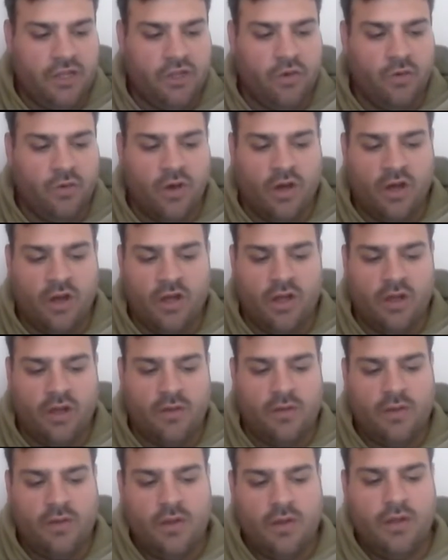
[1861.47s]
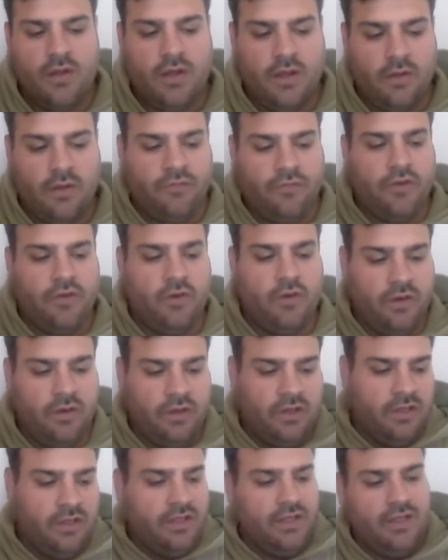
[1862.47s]
you are, a few
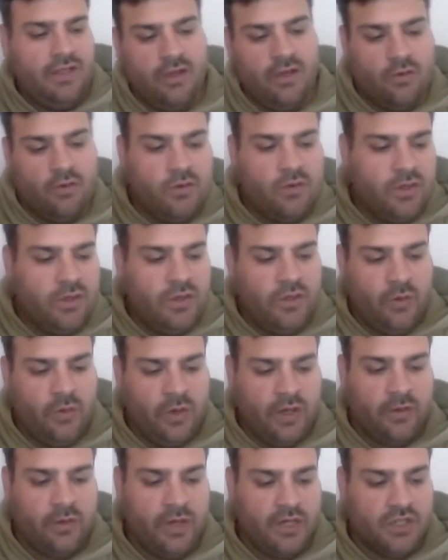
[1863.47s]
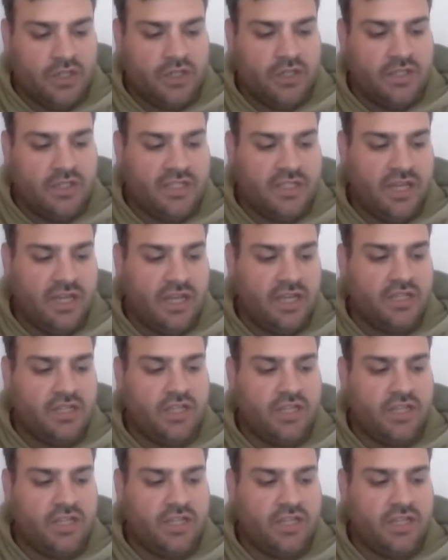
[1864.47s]
little quick questions here.